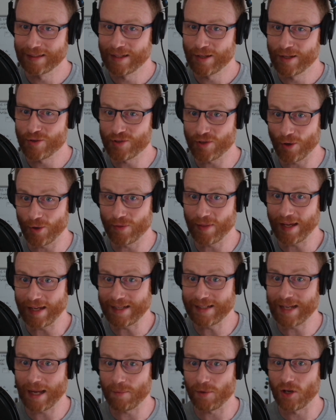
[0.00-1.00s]
So they
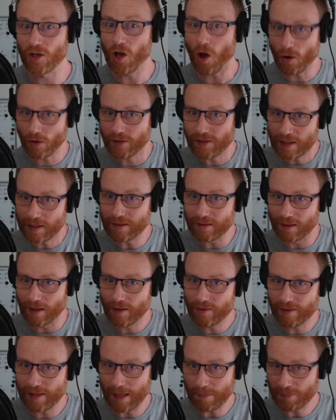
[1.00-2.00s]
end up locked in
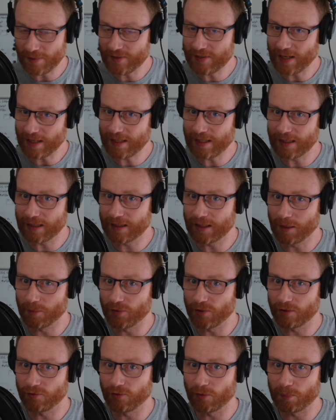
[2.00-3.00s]
to that particular
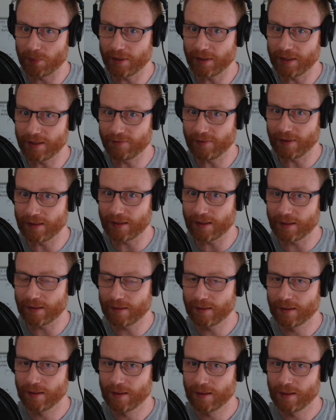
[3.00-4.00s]
observability vendor,
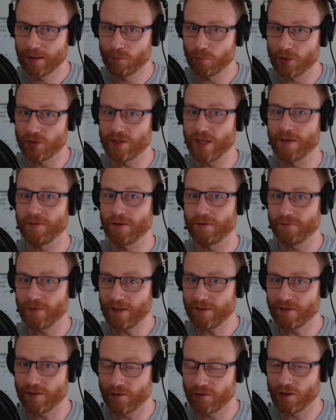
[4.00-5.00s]
which they've
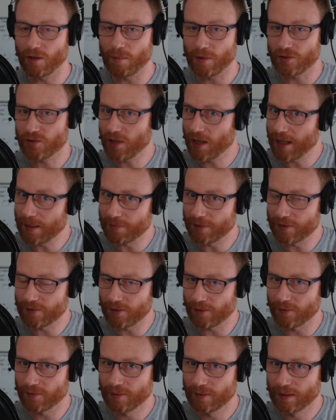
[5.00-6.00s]
invested so much time
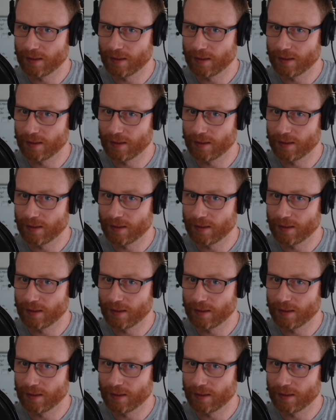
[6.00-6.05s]
into.